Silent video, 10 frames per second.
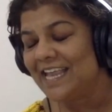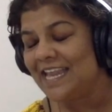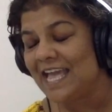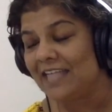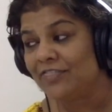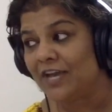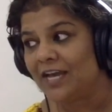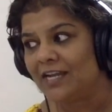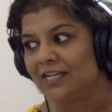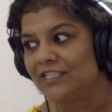
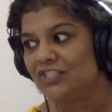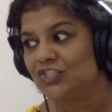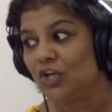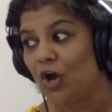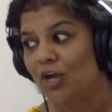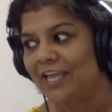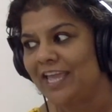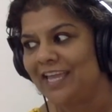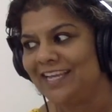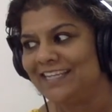Leather
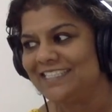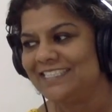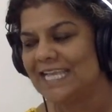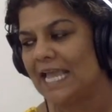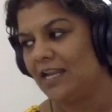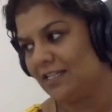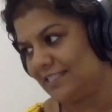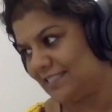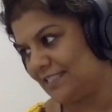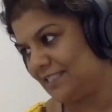Stocking
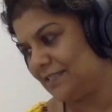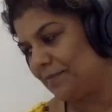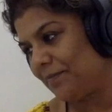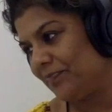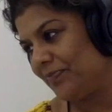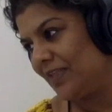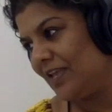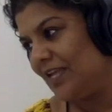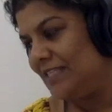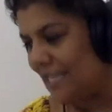Tales.
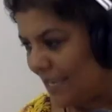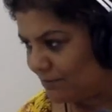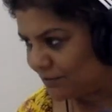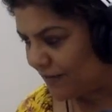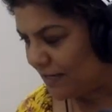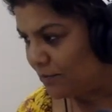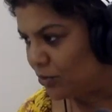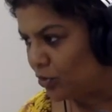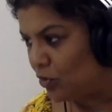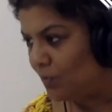James
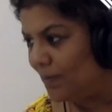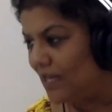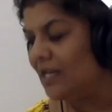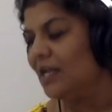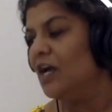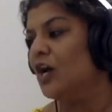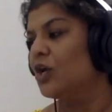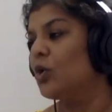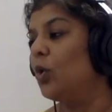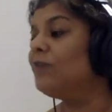Fenimore Cooper
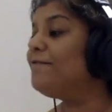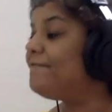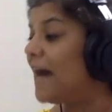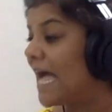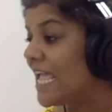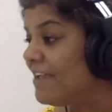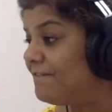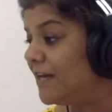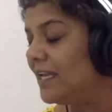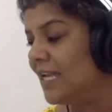wrote
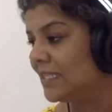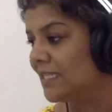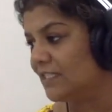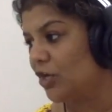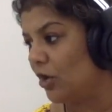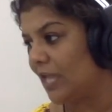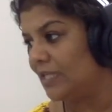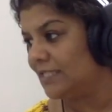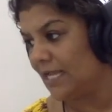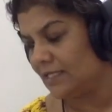five leather
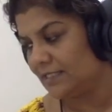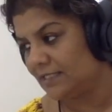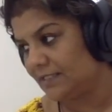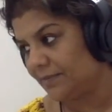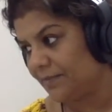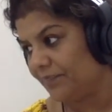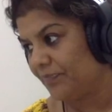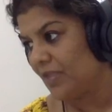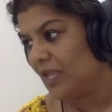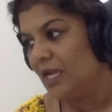stocking tales.
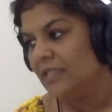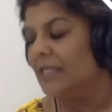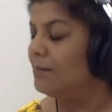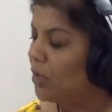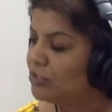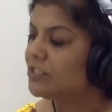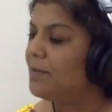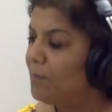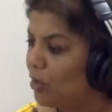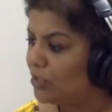The most
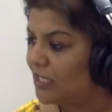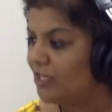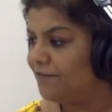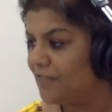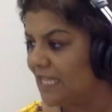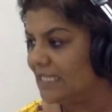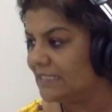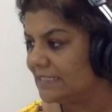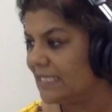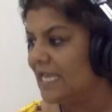important of
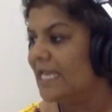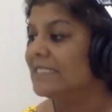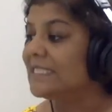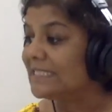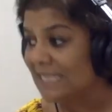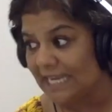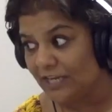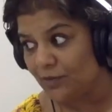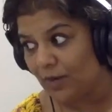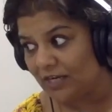these is the
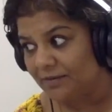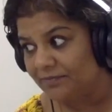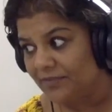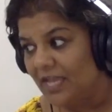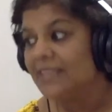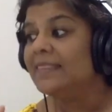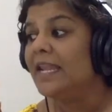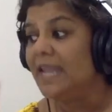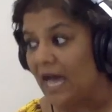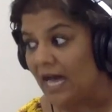second one, the
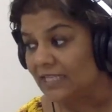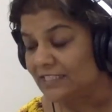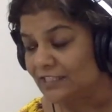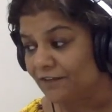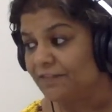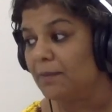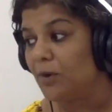last of the